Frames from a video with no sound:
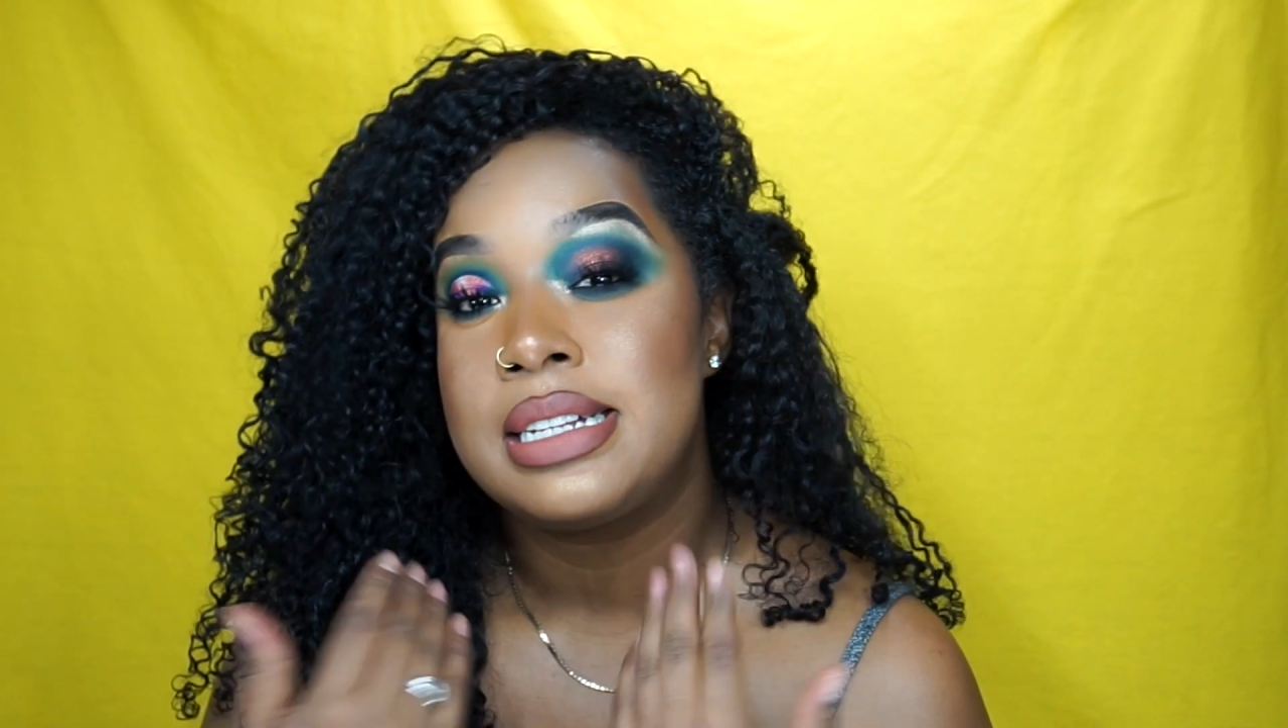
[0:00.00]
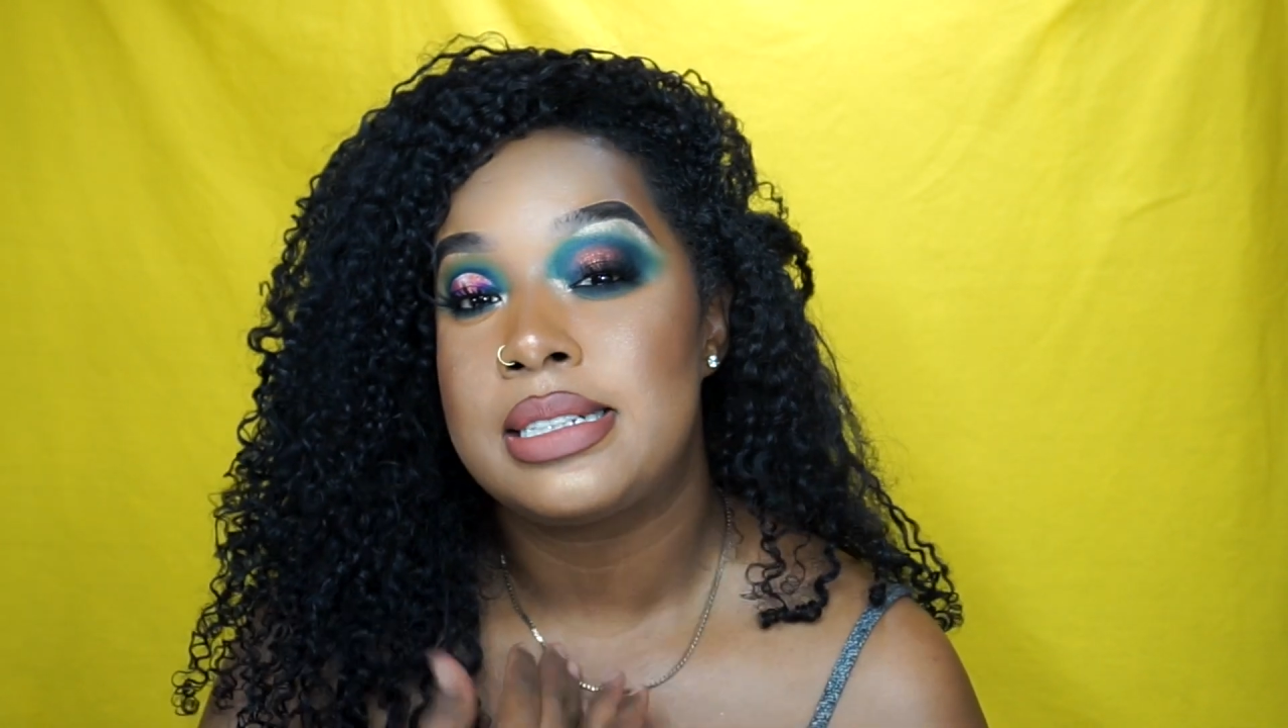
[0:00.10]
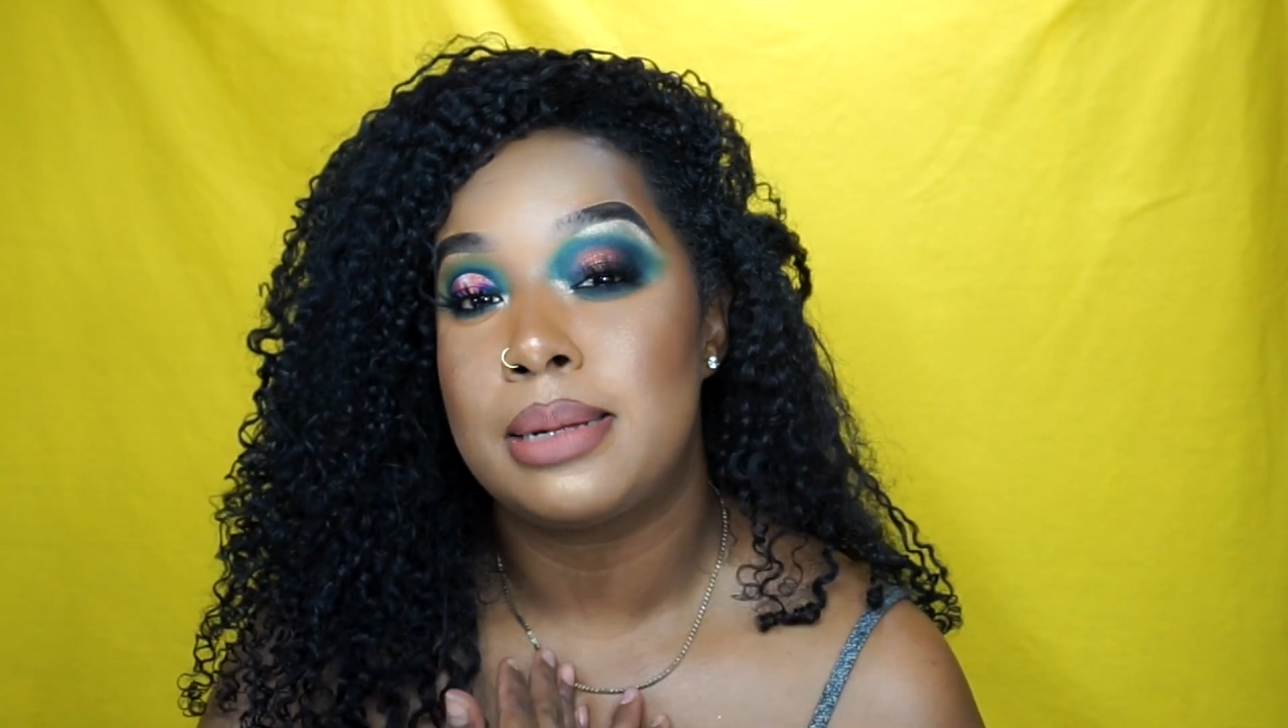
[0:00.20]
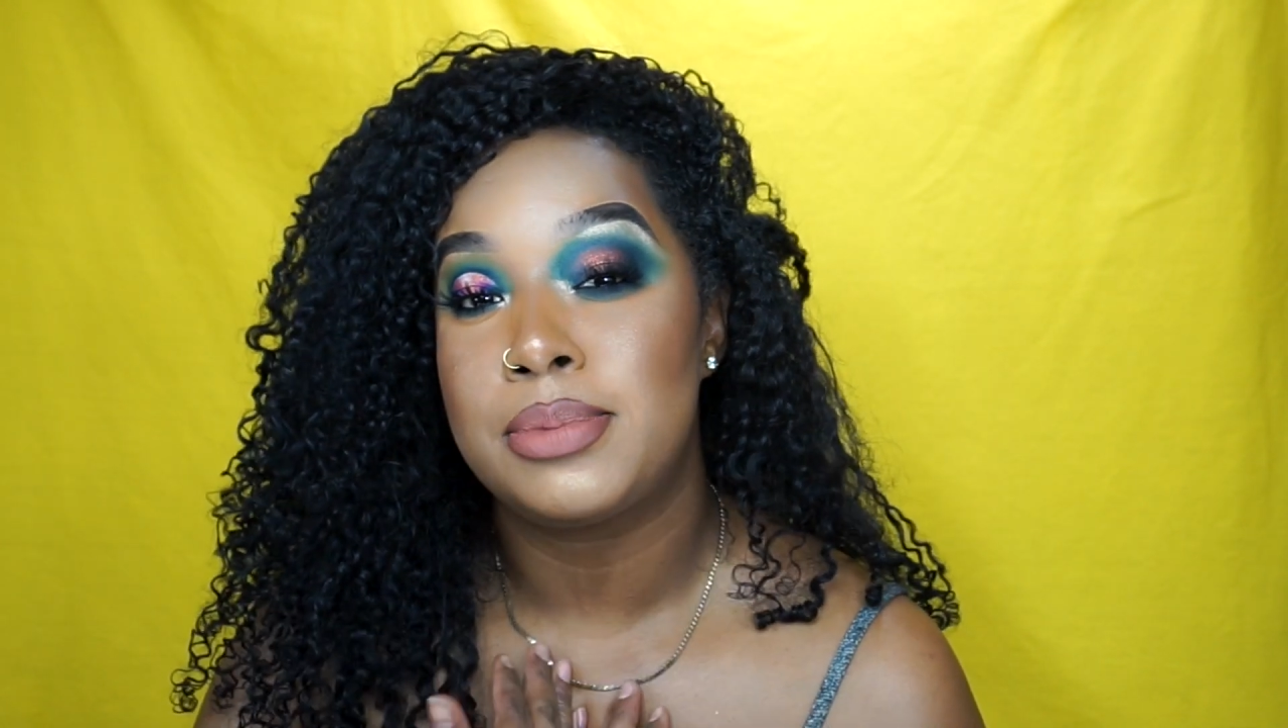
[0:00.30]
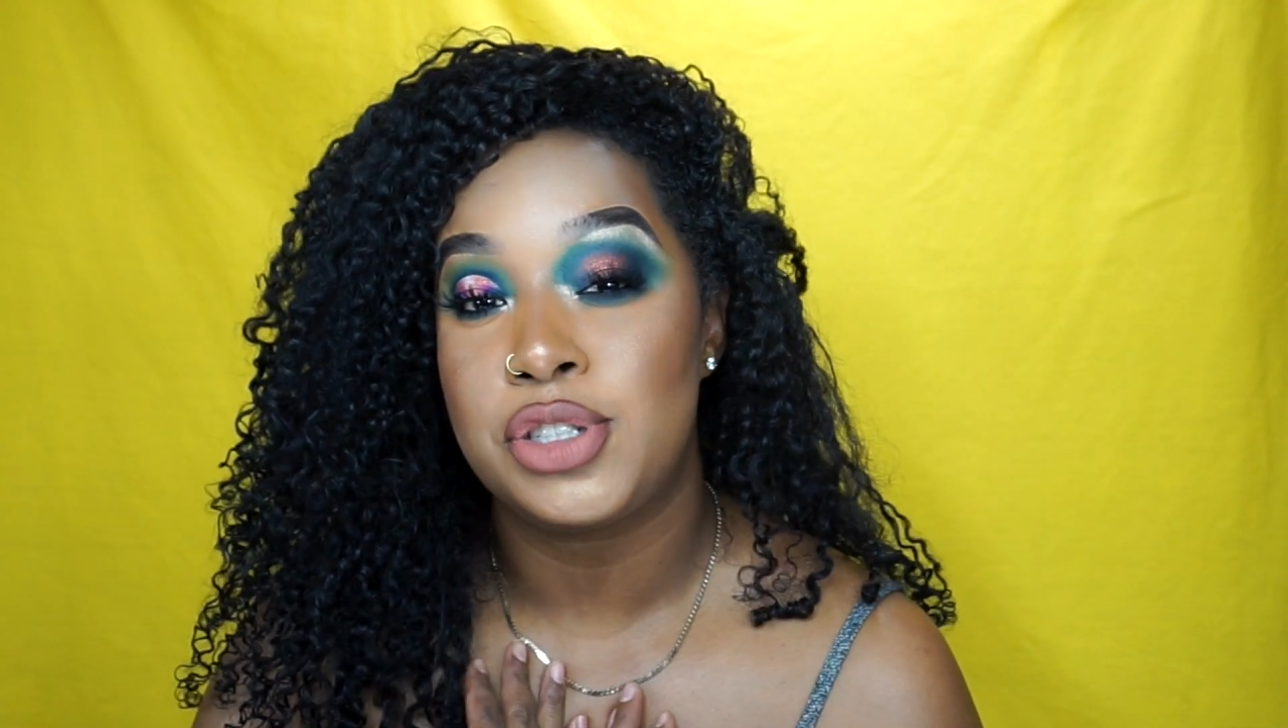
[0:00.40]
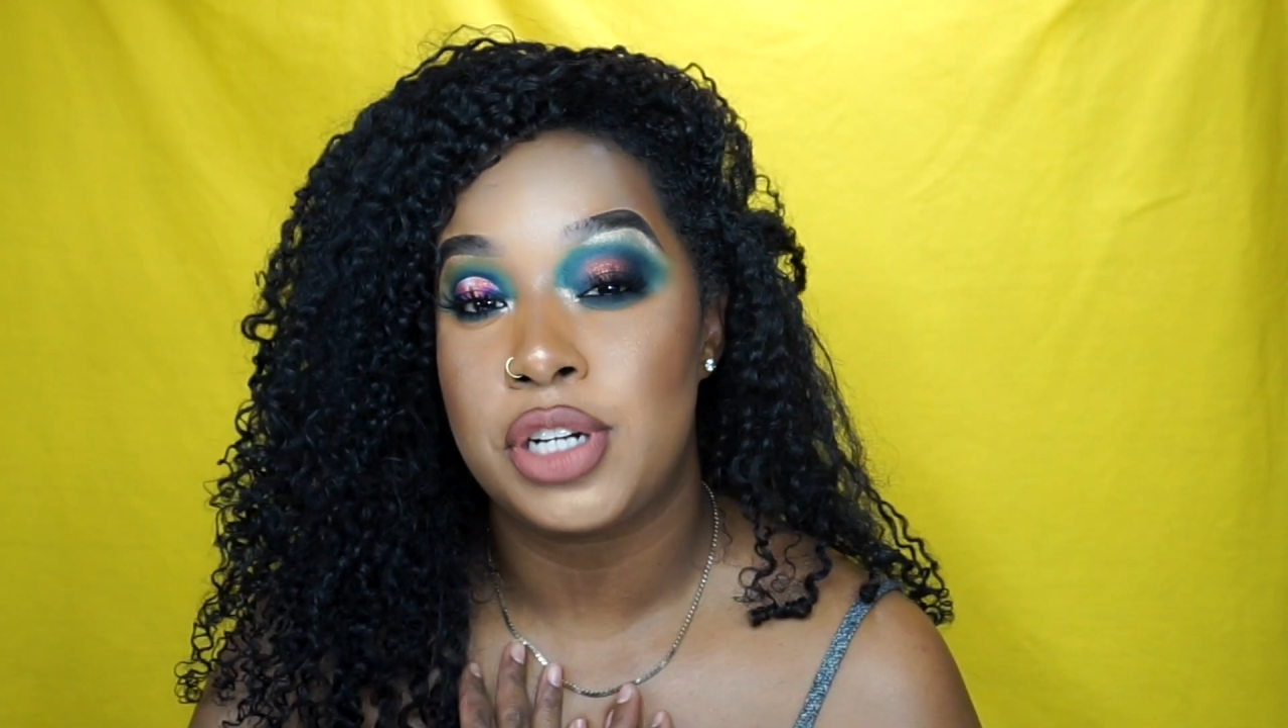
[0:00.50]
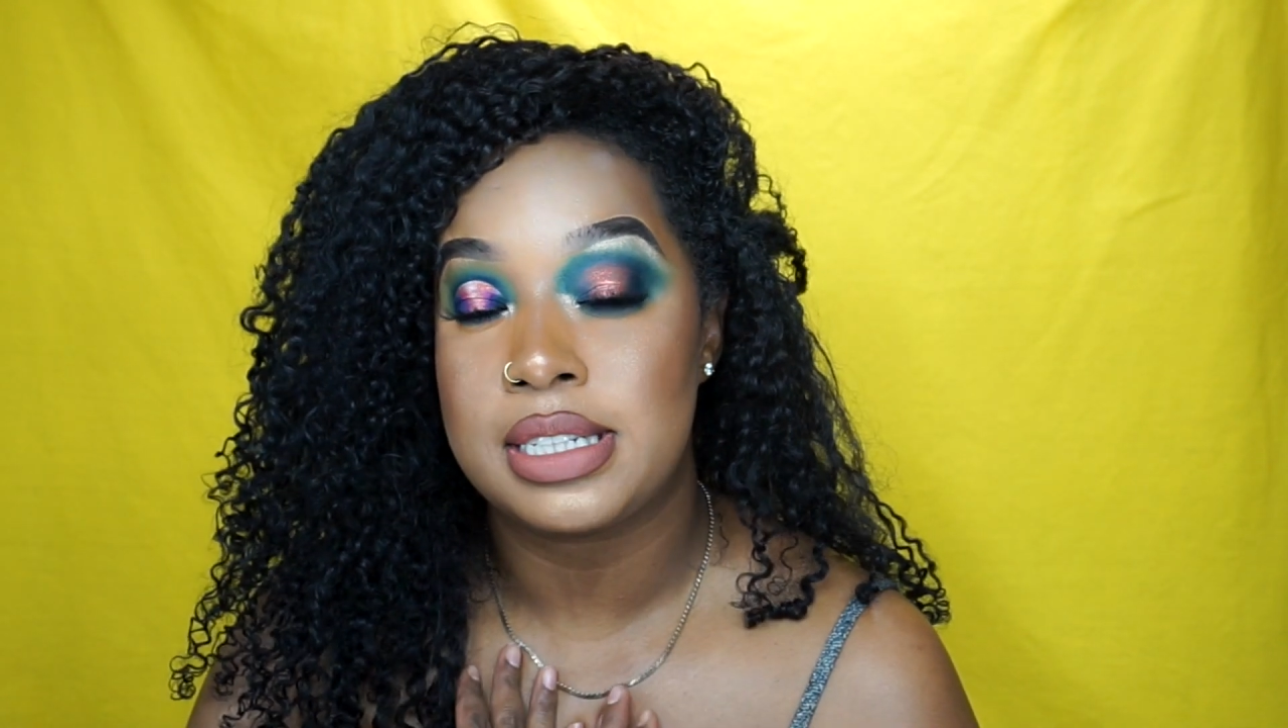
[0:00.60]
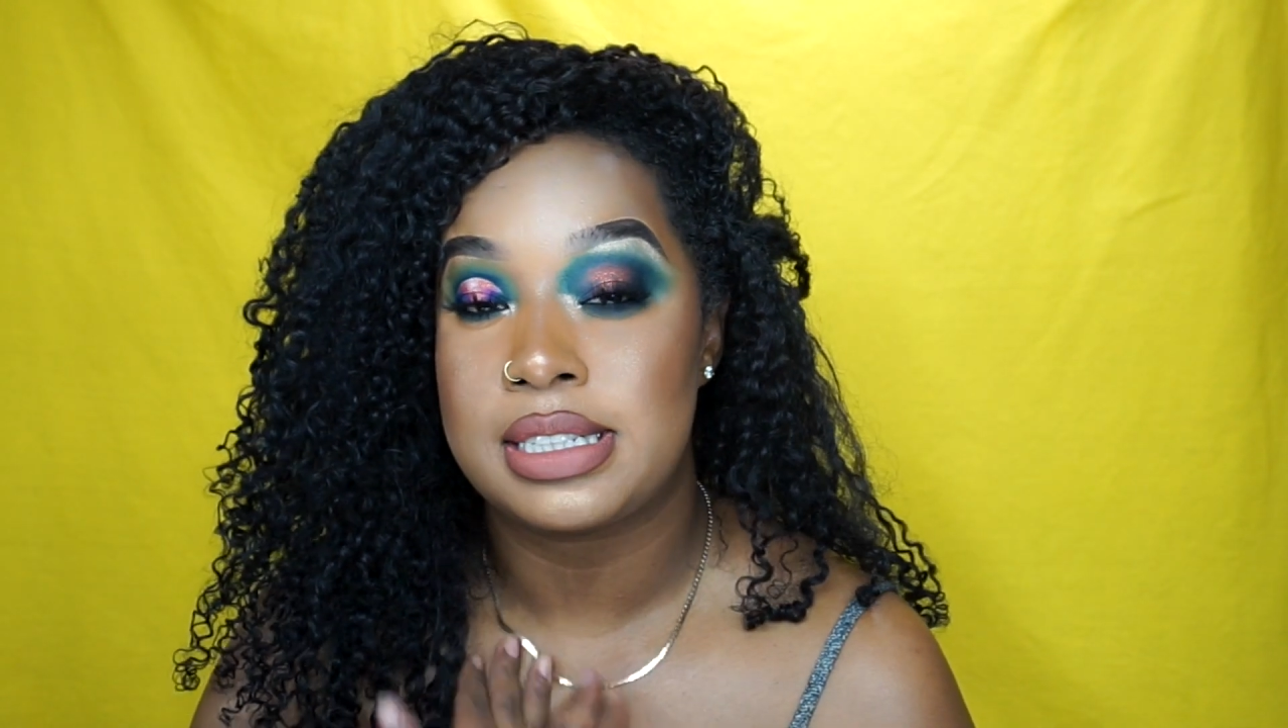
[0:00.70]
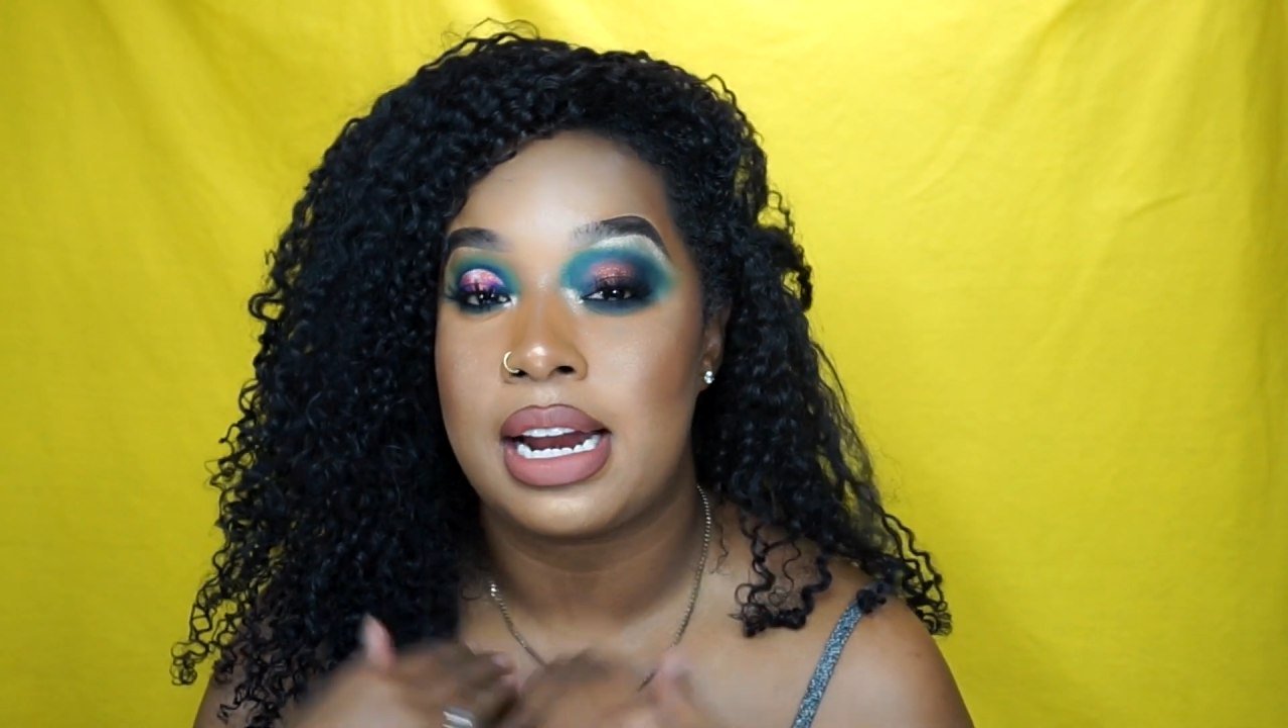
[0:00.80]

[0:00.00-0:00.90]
some tricks